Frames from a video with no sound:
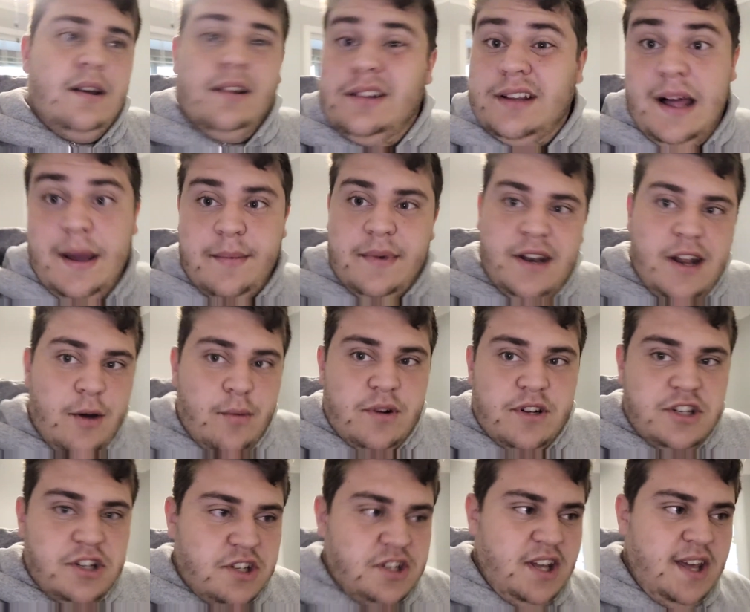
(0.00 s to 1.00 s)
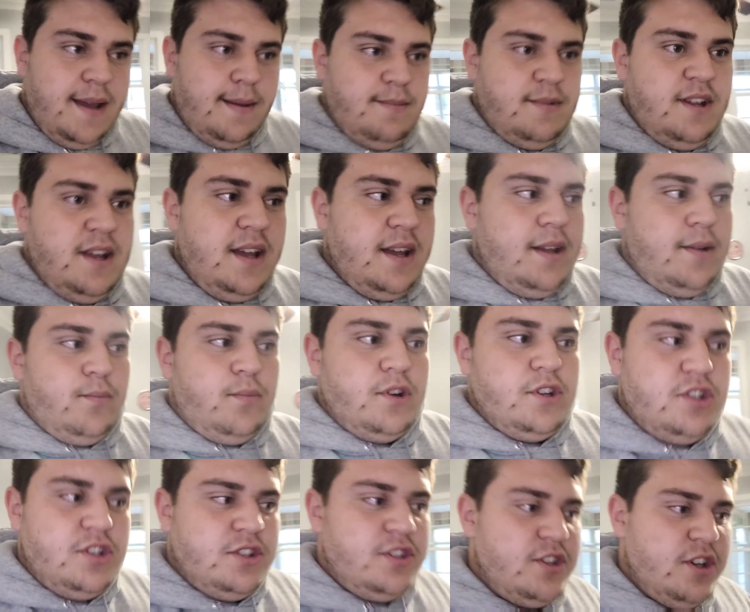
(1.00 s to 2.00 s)
Let me know what your team did,
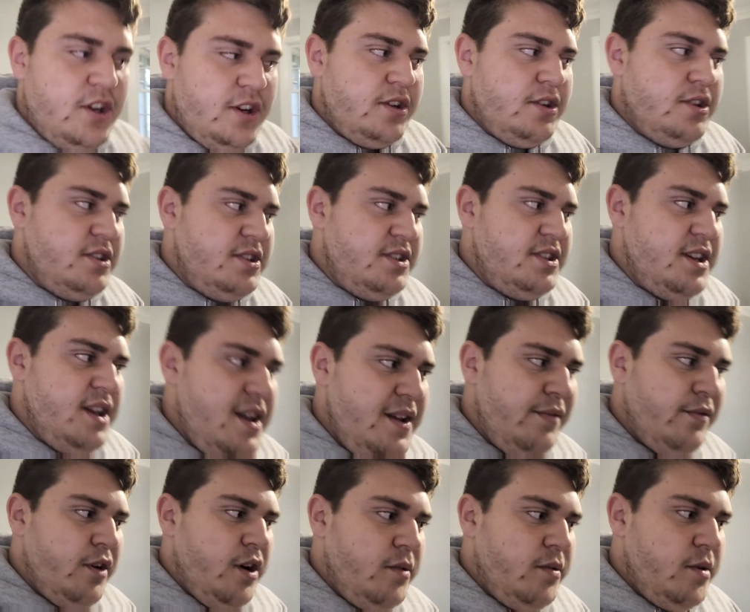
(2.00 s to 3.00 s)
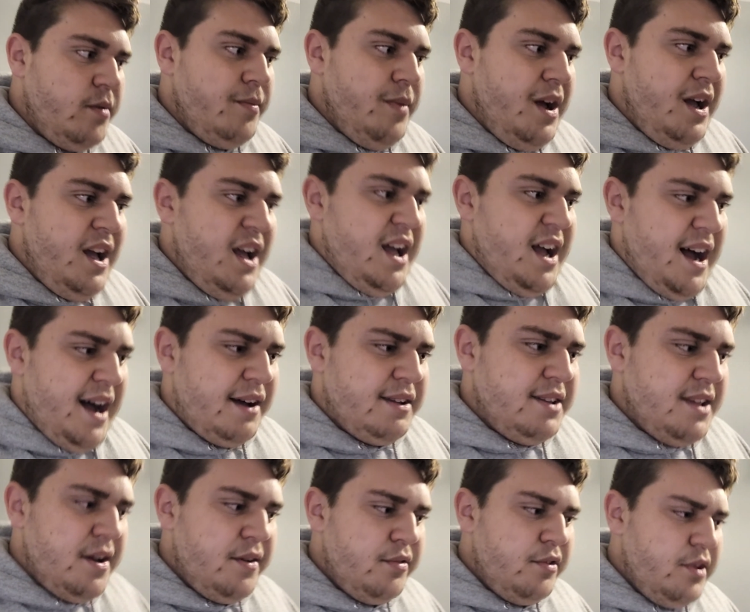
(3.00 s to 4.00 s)
what you saw, see from them
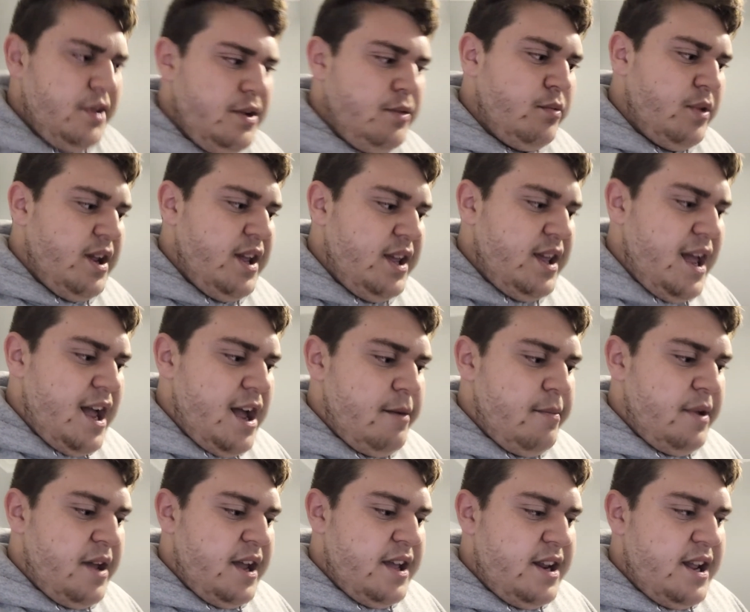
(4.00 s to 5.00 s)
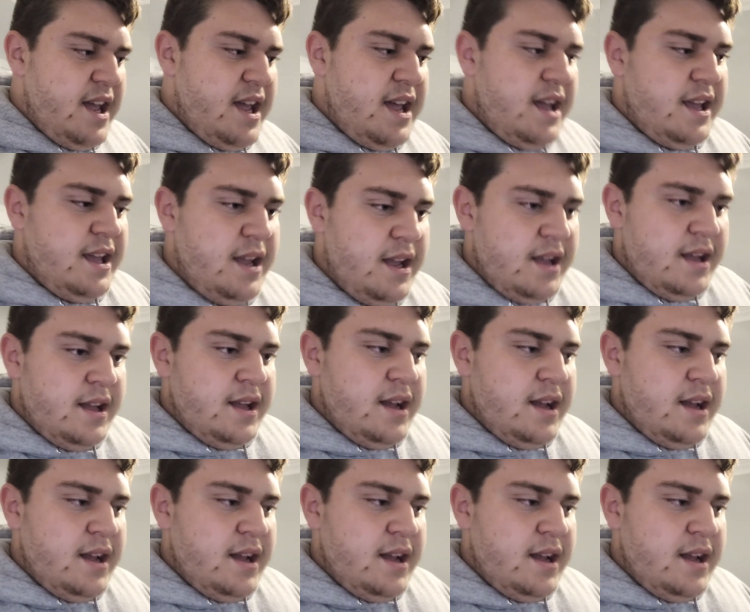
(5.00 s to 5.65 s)
I'll definitely recap A Day.